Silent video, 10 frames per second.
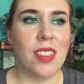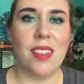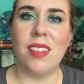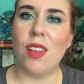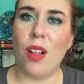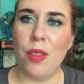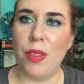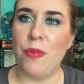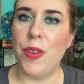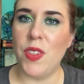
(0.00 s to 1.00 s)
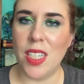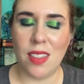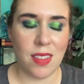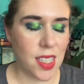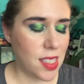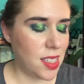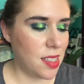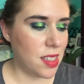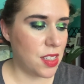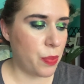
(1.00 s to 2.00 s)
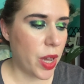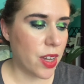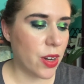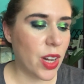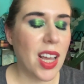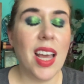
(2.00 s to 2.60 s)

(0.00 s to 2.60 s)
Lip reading: This is all 50s and 60s inspired,